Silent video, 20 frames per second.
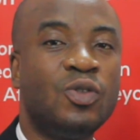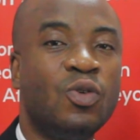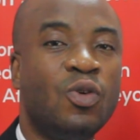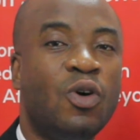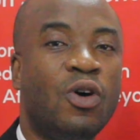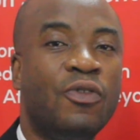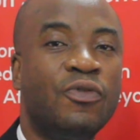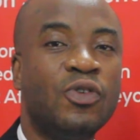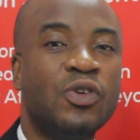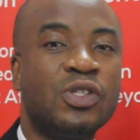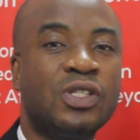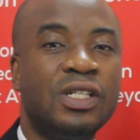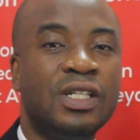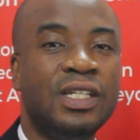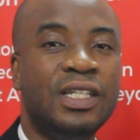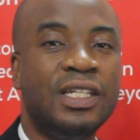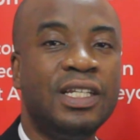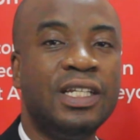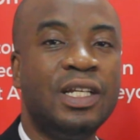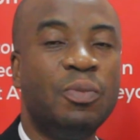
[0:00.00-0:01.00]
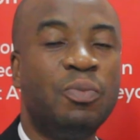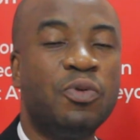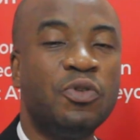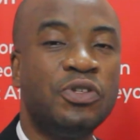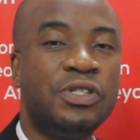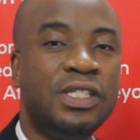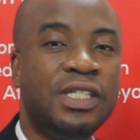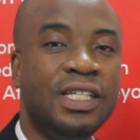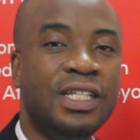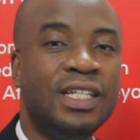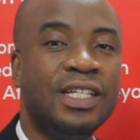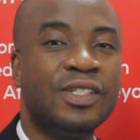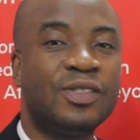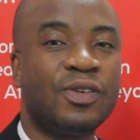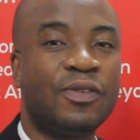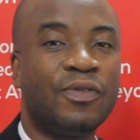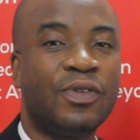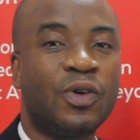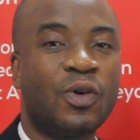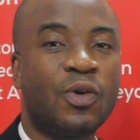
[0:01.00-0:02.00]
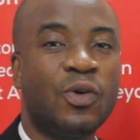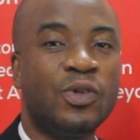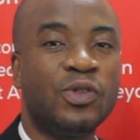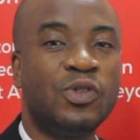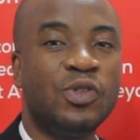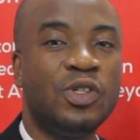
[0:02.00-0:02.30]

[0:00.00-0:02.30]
you obviously need the proceedings of the court.